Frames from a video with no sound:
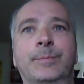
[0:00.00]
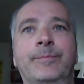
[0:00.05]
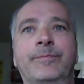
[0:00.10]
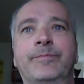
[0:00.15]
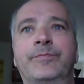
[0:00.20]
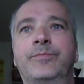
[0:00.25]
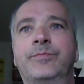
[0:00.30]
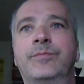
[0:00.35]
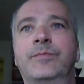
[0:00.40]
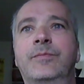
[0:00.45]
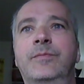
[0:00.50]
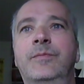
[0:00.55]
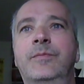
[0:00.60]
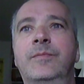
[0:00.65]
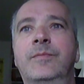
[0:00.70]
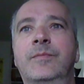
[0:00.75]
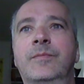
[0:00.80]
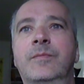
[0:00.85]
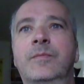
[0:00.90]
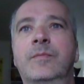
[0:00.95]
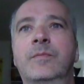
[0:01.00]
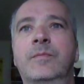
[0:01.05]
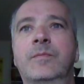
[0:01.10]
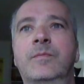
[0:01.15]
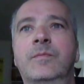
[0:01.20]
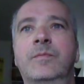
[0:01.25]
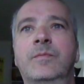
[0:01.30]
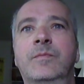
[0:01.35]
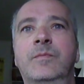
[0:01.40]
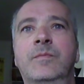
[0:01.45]

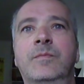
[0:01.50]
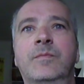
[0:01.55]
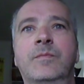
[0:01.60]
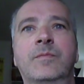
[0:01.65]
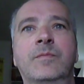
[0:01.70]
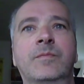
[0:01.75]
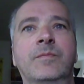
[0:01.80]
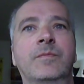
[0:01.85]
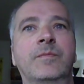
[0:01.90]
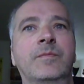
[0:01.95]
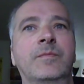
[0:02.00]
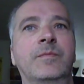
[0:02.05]
(silence)